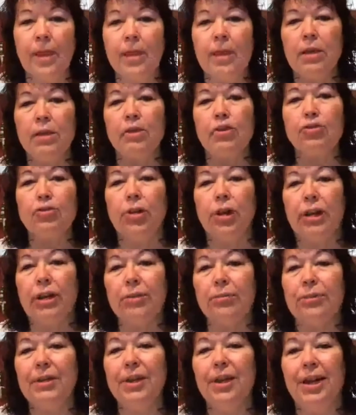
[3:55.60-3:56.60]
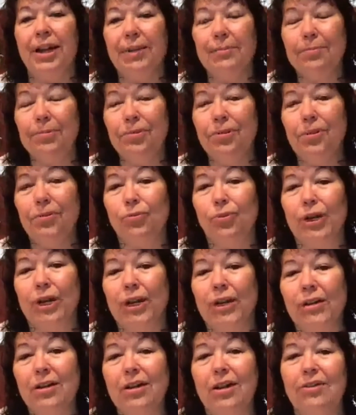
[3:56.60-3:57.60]
Try to be hyper
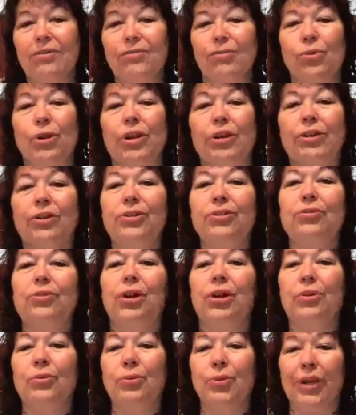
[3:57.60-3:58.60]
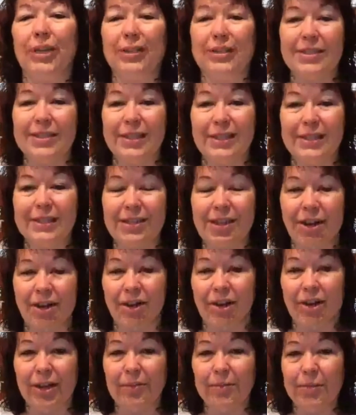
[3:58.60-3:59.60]
aware of where you are wasting
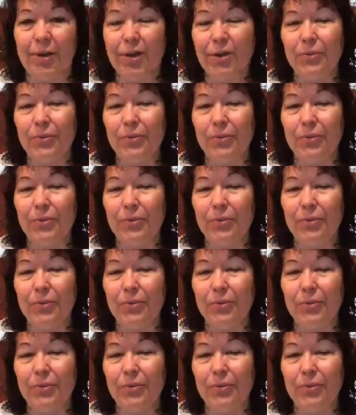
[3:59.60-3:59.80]
time on